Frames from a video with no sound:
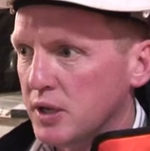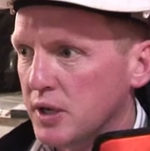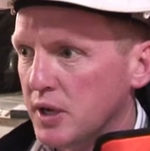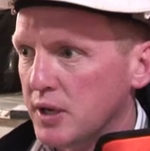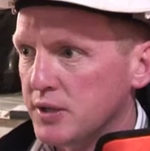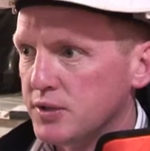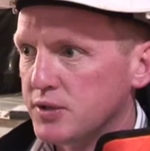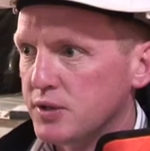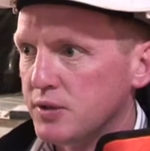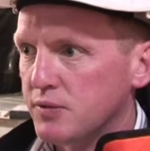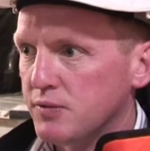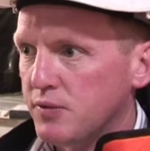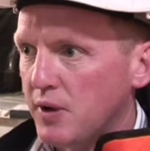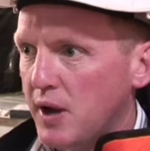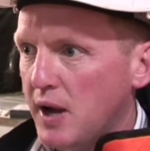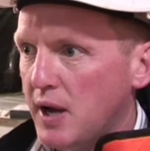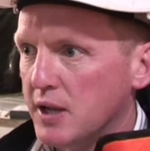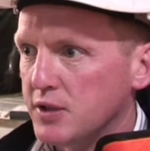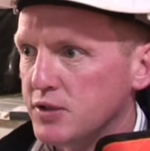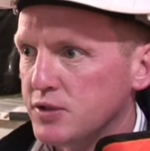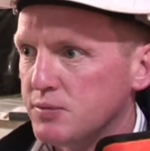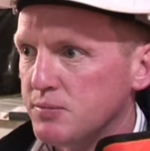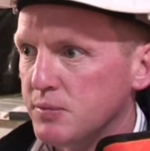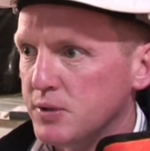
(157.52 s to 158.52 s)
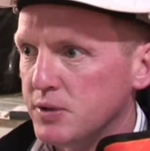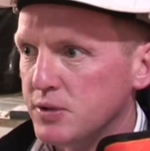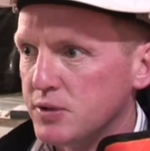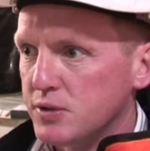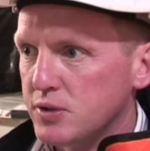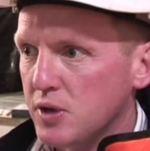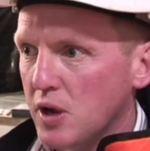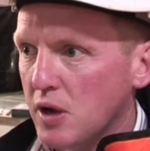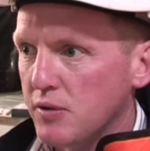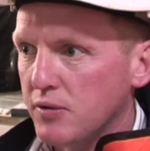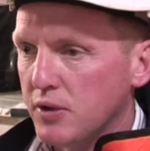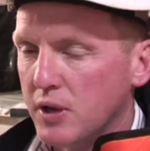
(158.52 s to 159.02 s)
and its
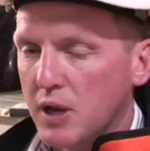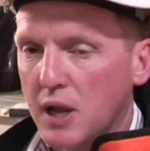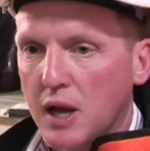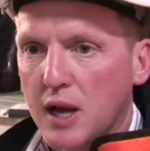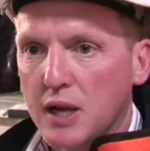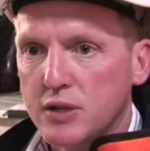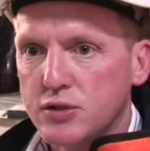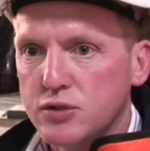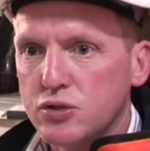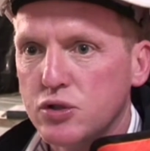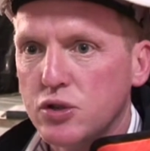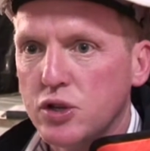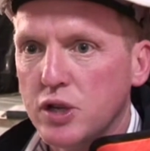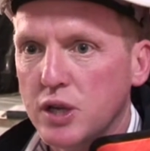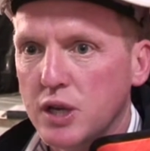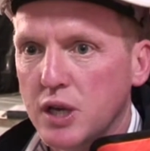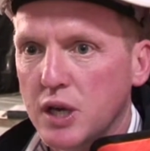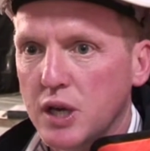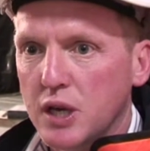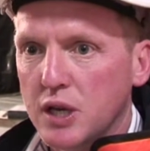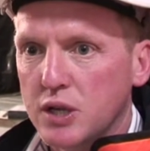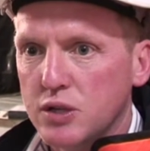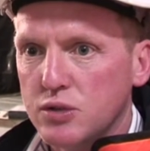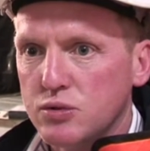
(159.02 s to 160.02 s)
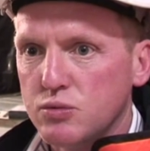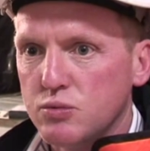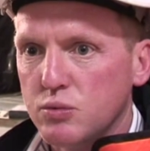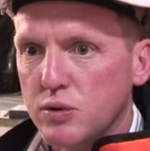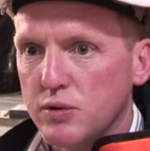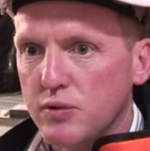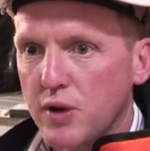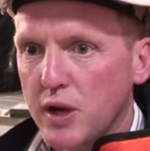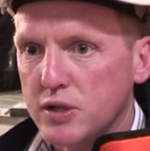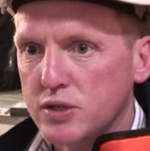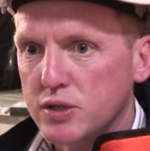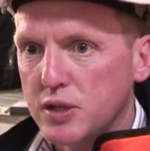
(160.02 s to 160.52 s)
advancements over the last 30 years,
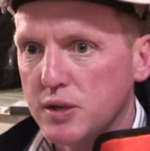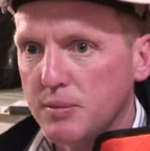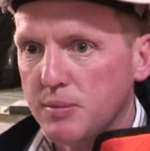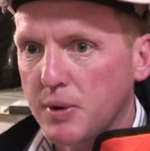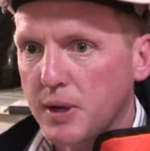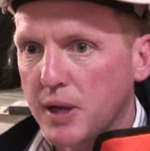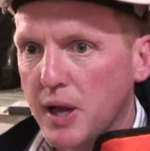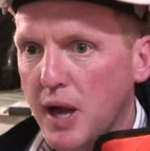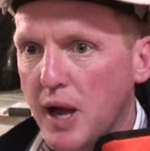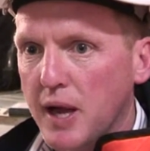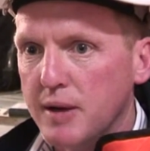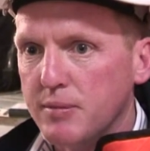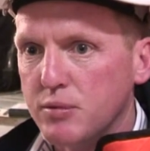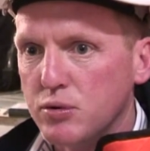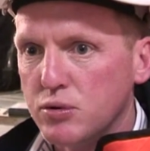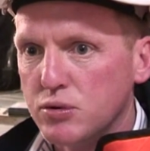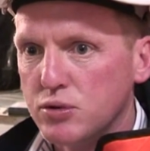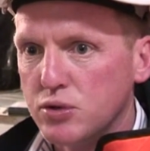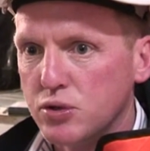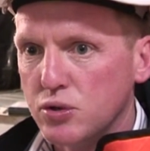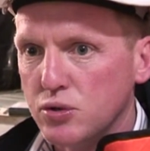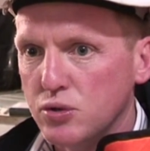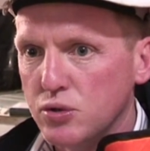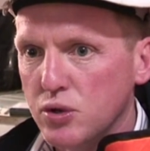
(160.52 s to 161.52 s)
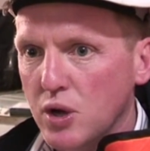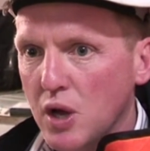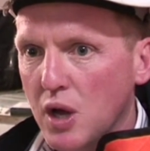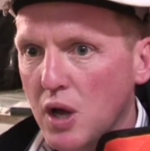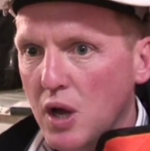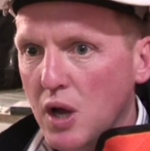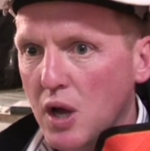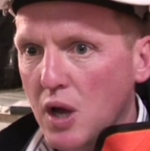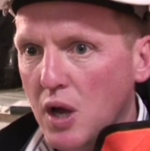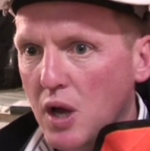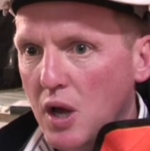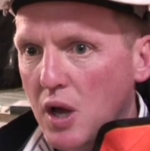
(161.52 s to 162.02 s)
we've actually been able to
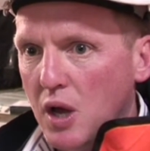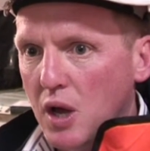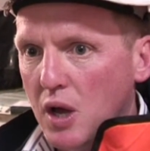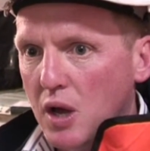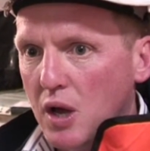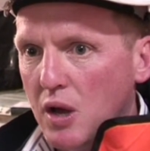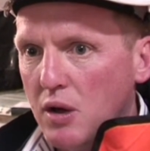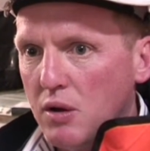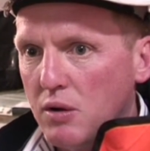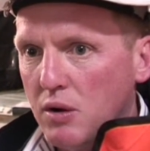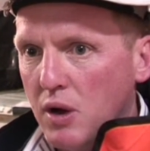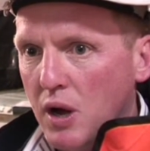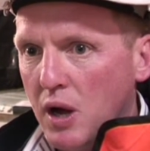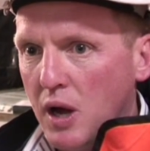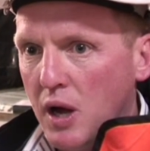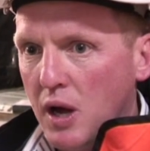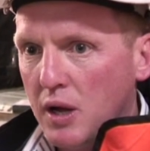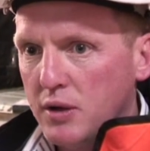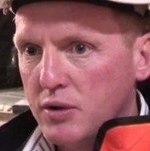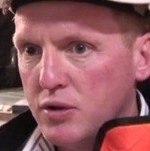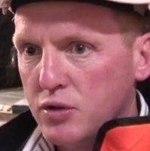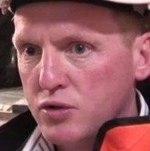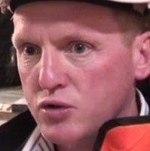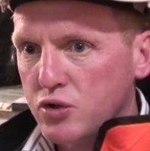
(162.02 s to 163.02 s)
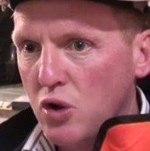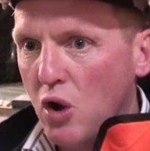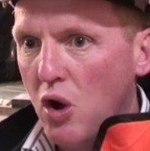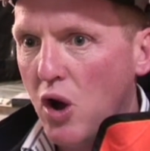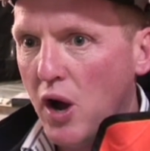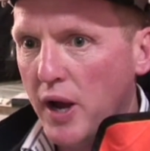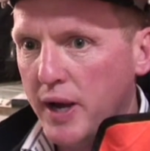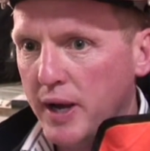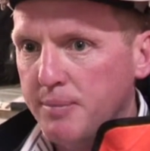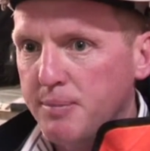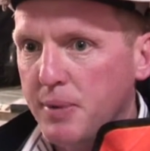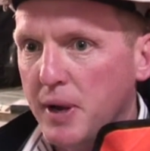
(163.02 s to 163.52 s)

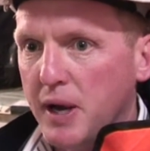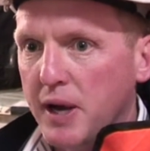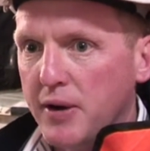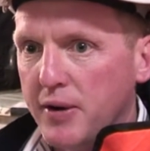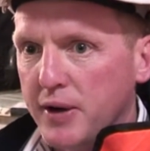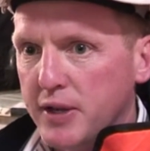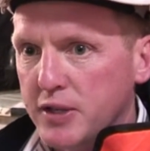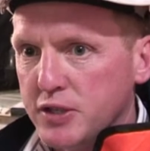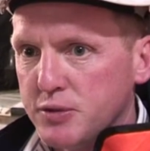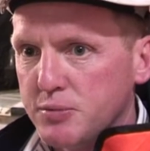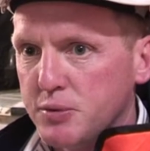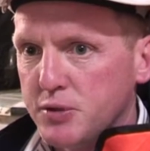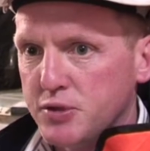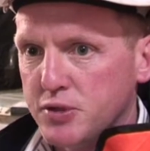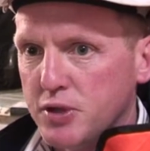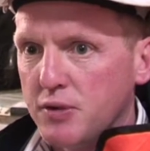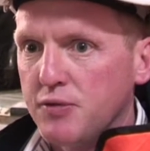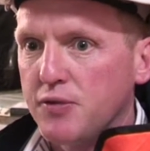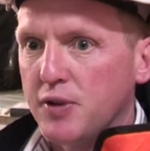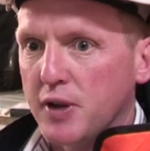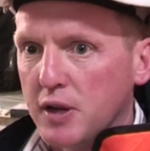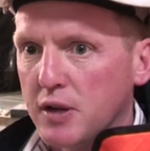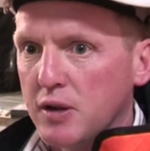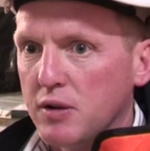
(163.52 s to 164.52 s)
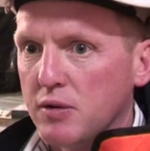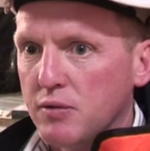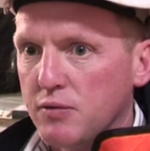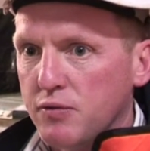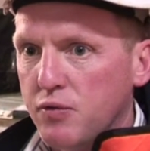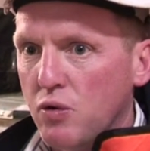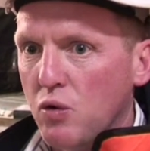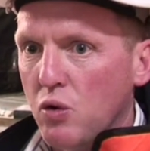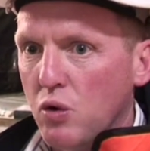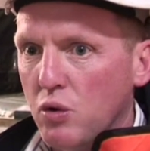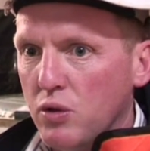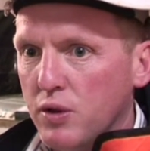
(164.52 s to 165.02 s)
design a bearing specific
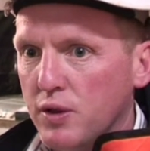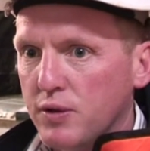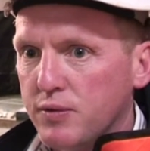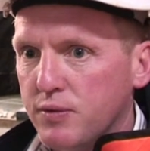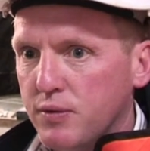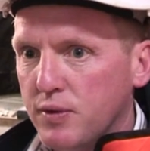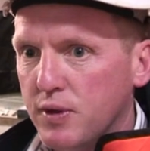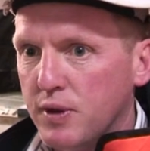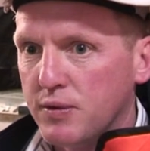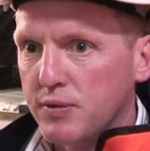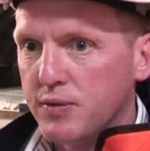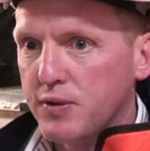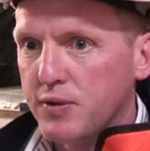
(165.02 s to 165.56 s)
for the